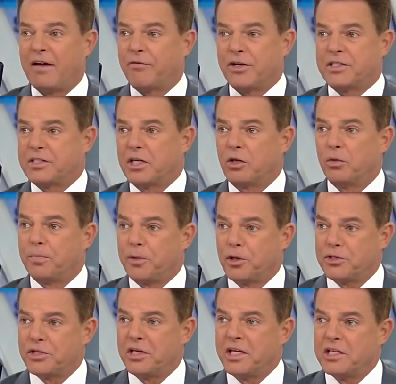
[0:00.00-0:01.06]
every single
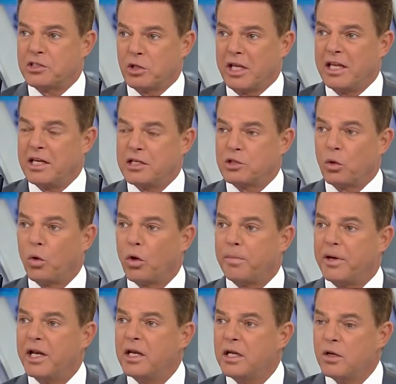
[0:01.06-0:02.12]
person in his
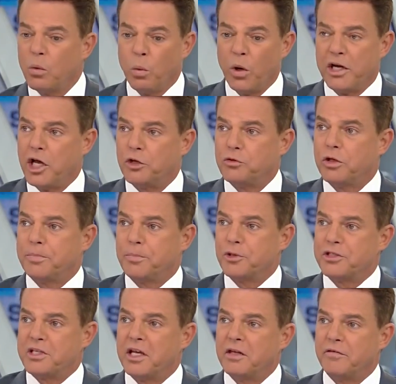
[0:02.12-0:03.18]
orbit,
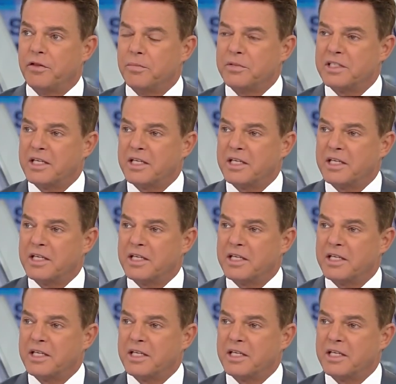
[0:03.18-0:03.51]
100% of them